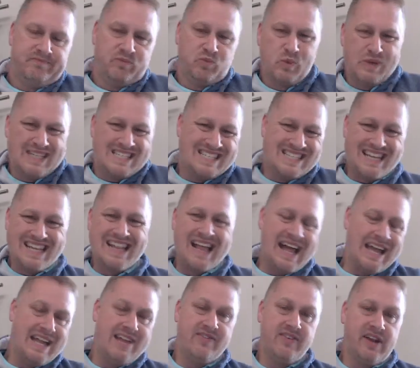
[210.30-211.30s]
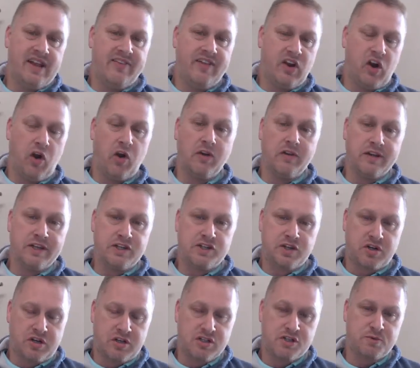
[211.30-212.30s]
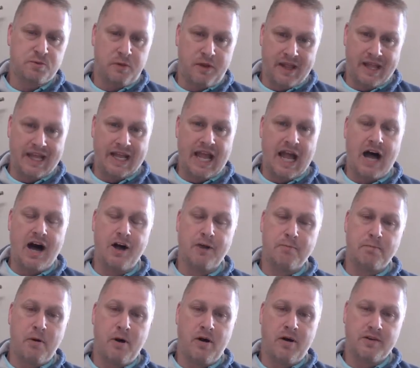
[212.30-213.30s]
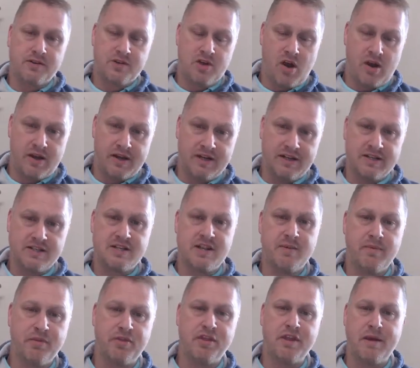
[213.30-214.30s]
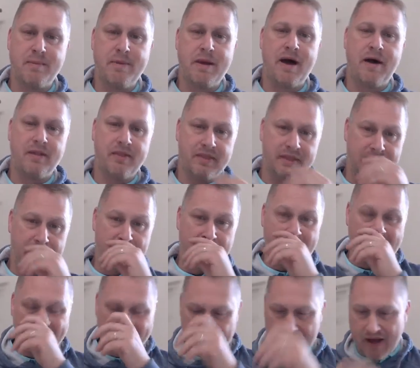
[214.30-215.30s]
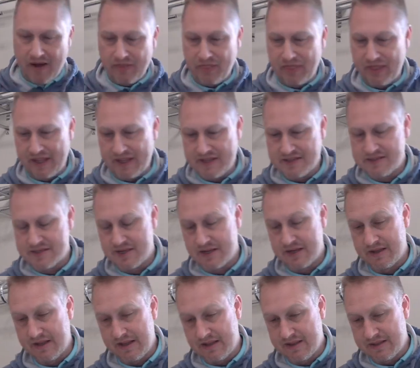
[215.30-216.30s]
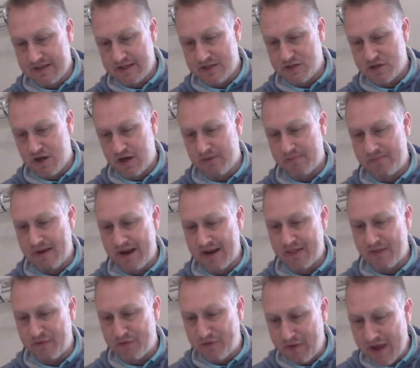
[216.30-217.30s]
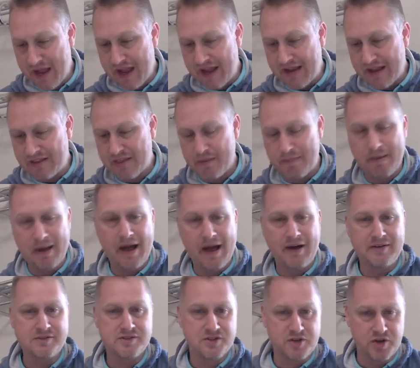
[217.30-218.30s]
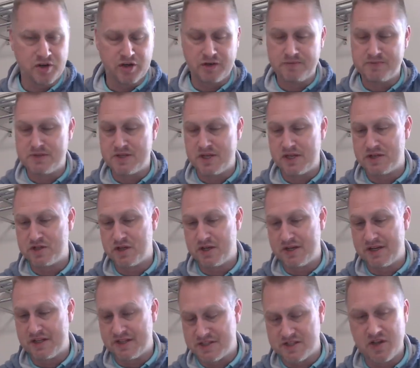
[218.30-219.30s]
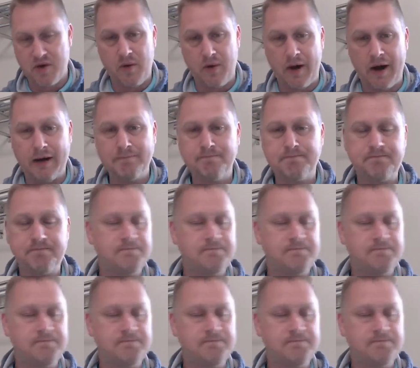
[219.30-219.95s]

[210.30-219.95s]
we see that even in the early church playing out. Paul talking to Timothy about uh, about this and the, these young men of the faith about circumcision and so on.